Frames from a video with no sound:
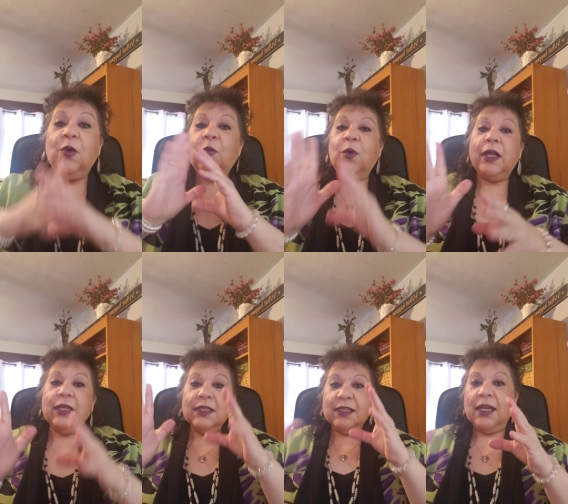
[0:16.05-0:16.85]
What
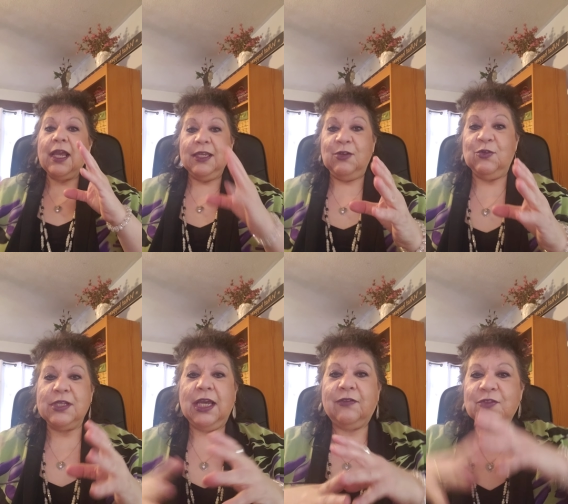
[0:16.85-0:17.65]
did I use
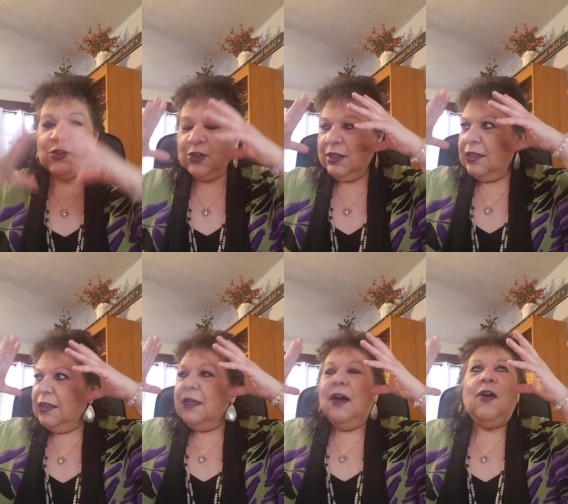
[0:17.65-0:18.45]
after,
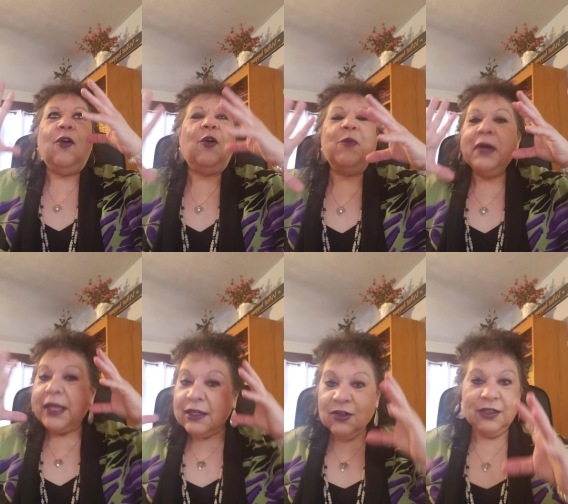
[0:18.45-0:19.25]
oh
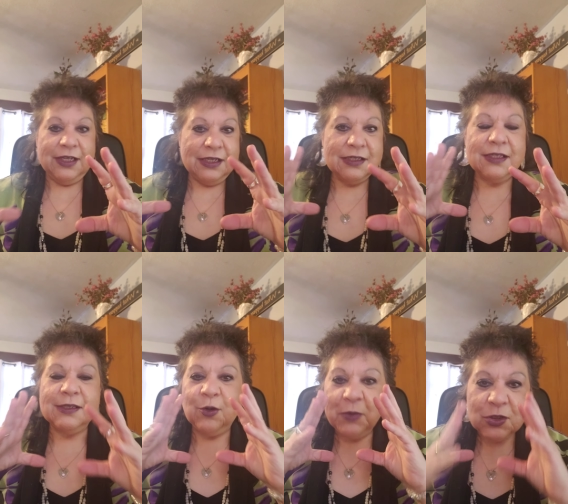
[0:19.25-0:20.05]
my goodness,
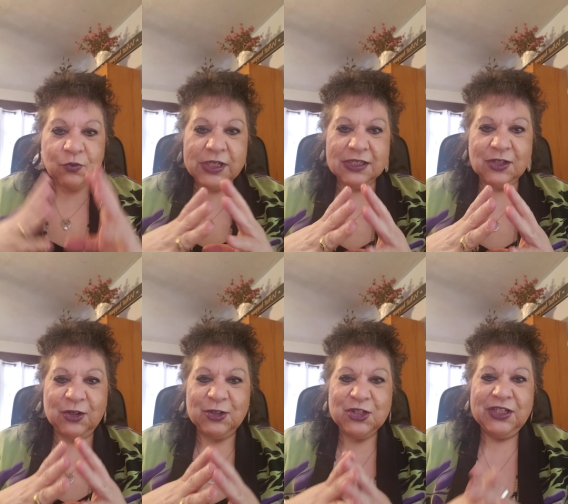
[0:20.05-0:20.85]
so much
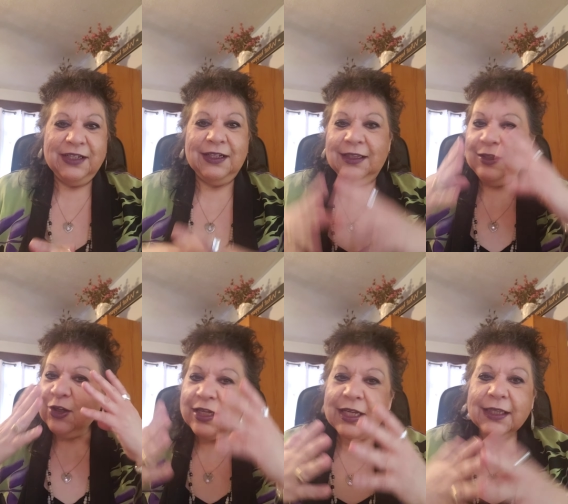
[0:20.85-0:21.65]
research,
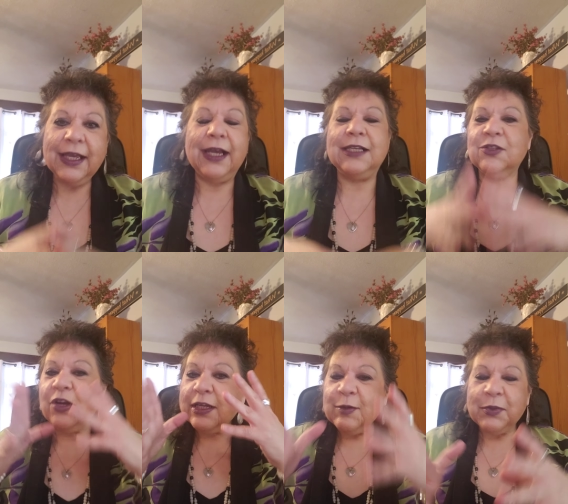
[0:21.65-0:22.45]
looking online,
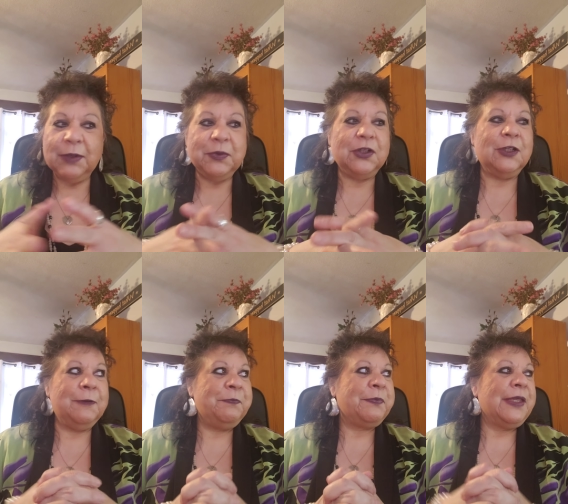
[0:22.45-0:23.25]
talking to
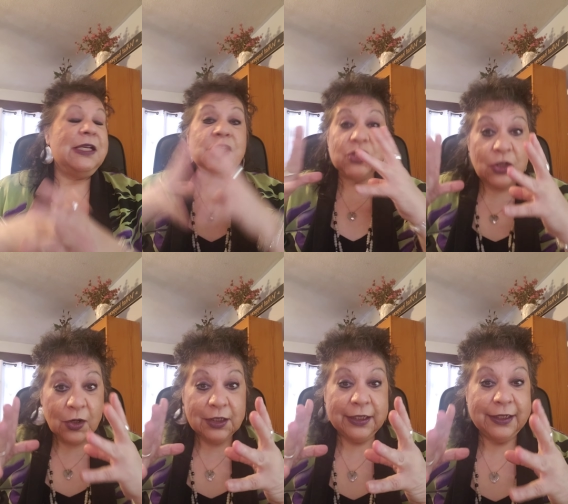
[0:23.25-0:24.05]
people,
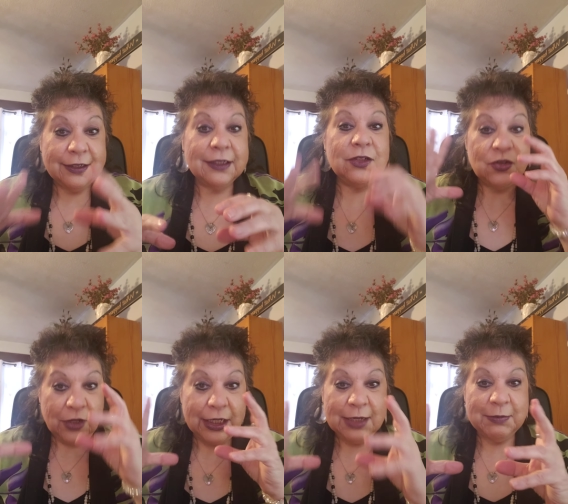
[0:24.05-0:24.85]
stalling,
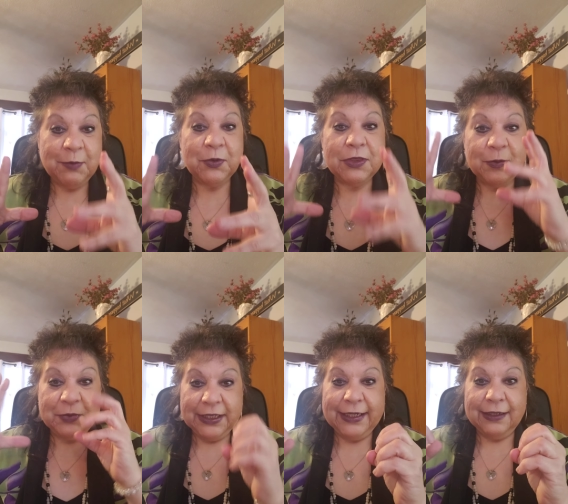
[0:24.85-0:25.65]
trying to come up with a
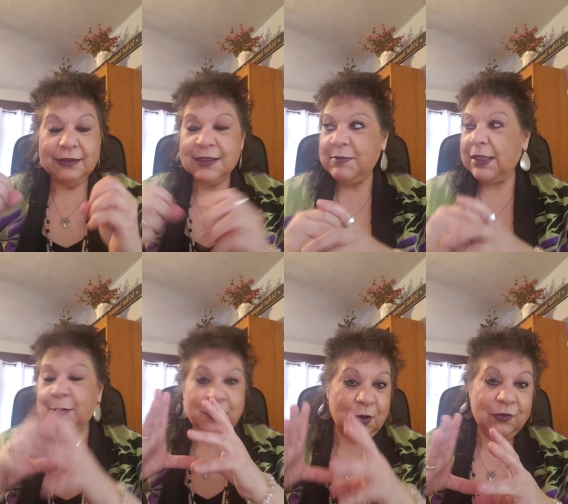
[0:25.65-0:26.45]
plan to make the
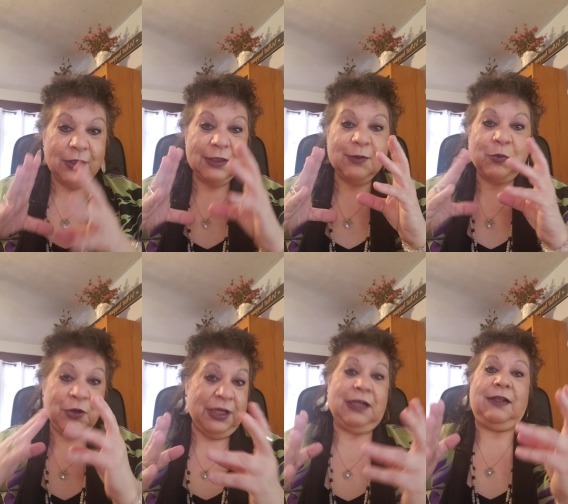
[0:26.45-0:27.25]
perfect
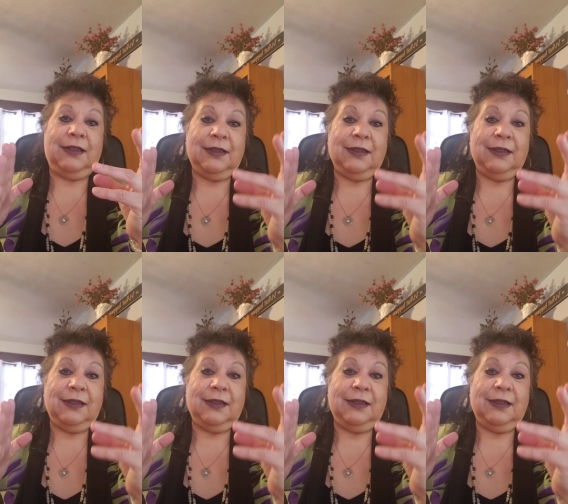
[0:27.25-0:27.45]
pernil?